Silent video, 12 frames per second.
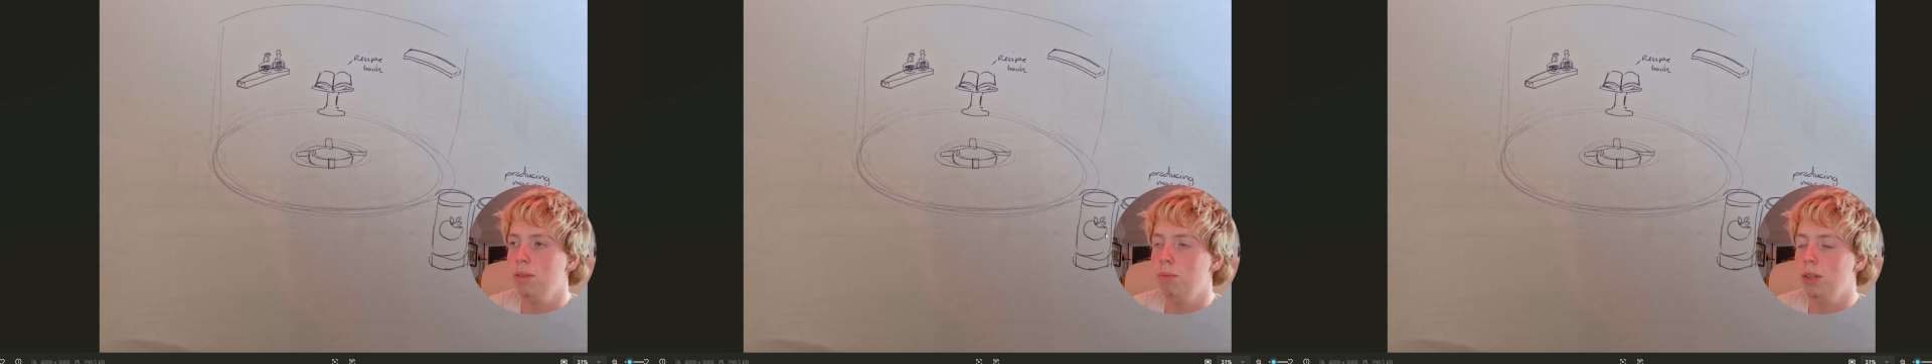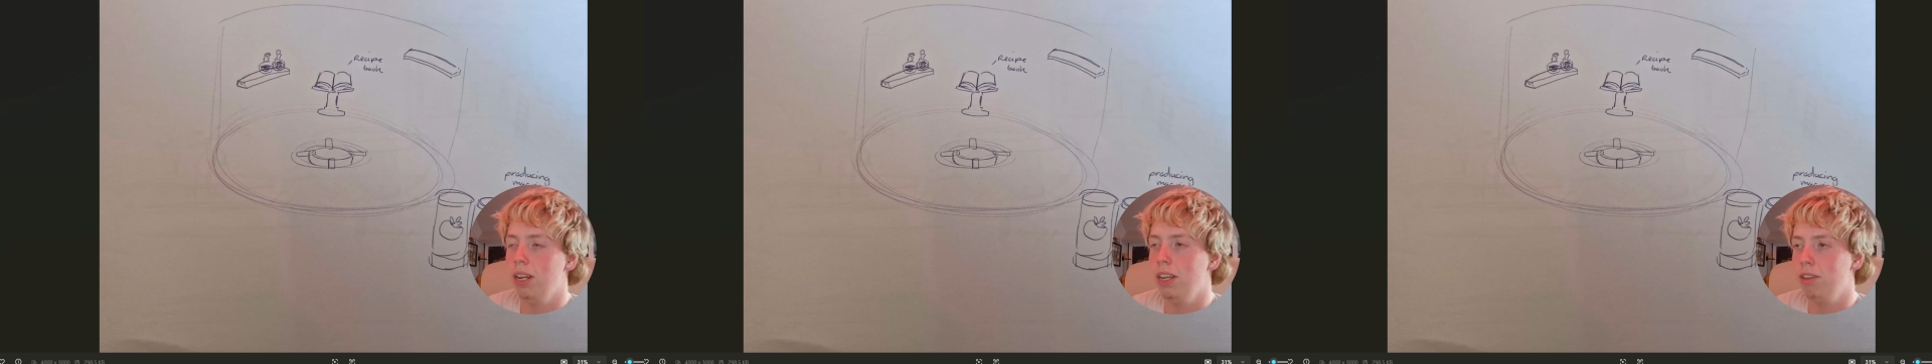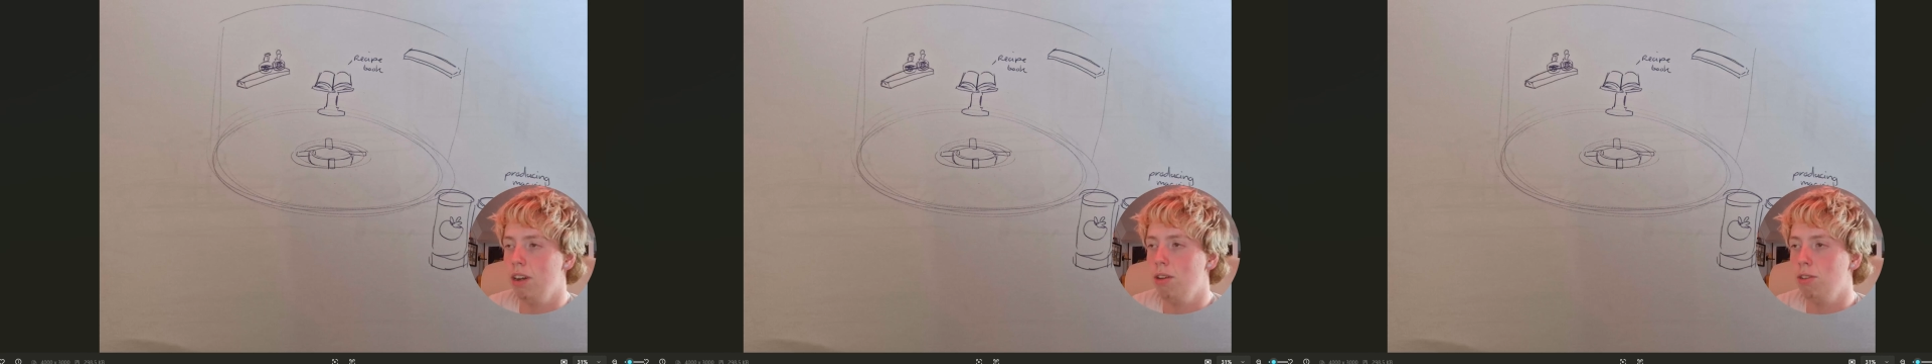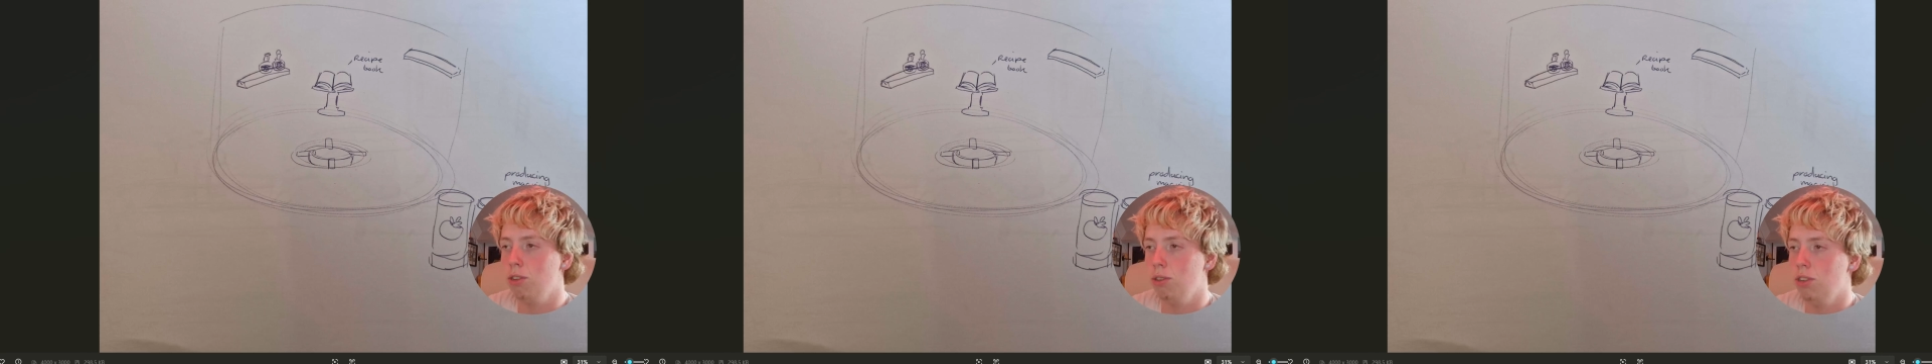but later I
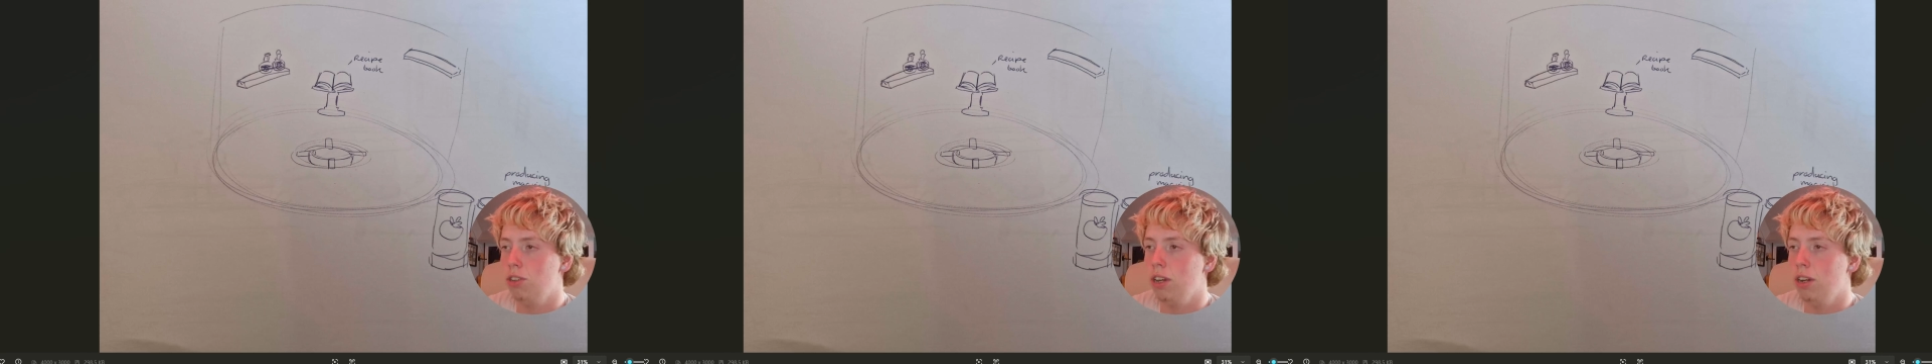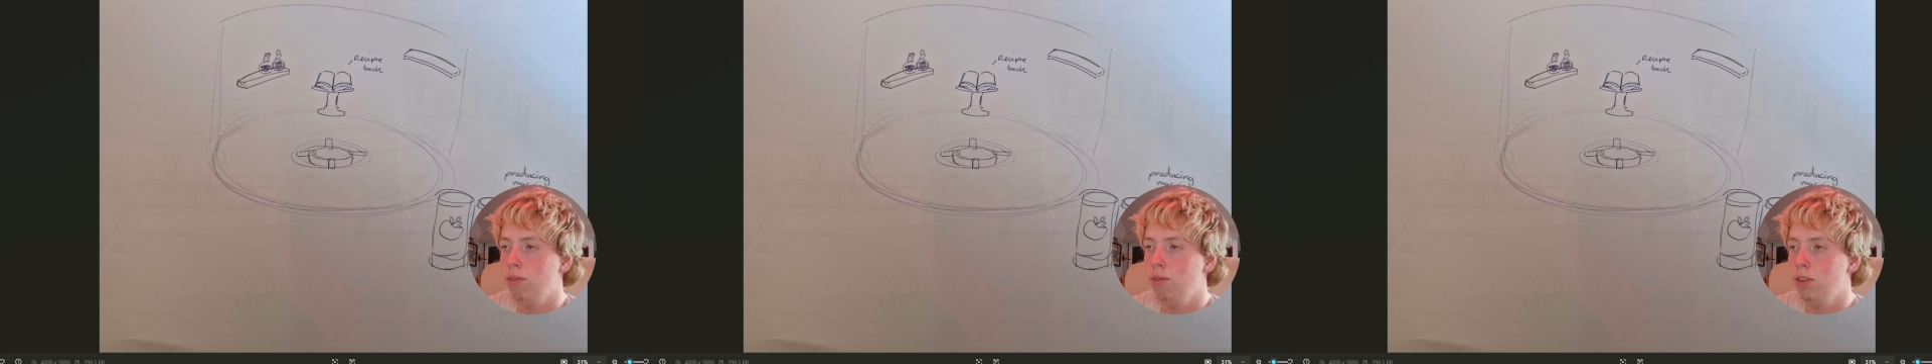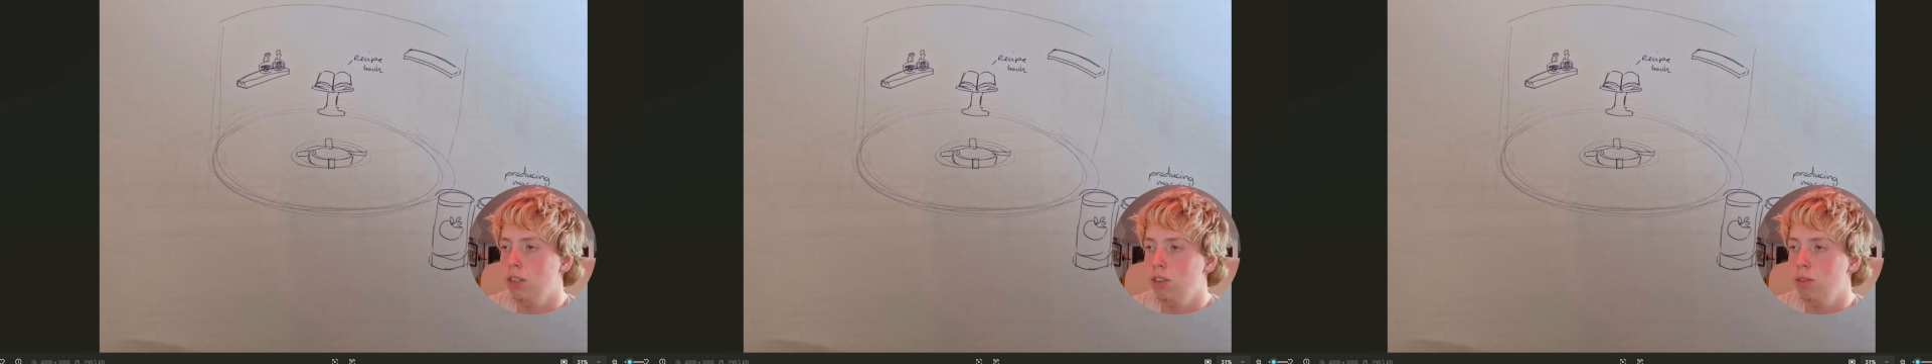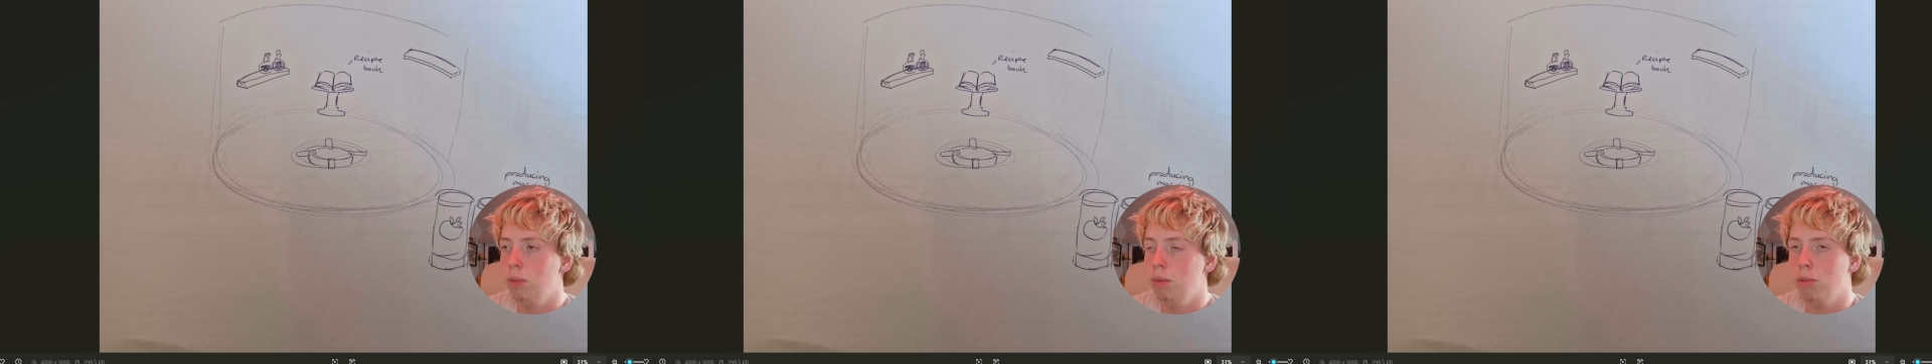also decided for this
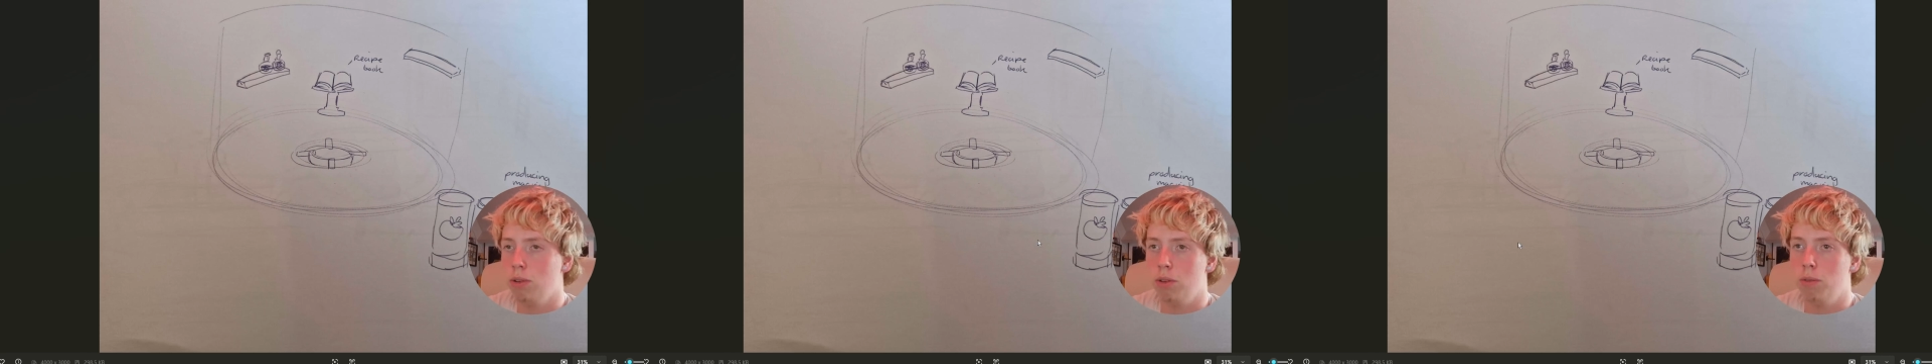to be more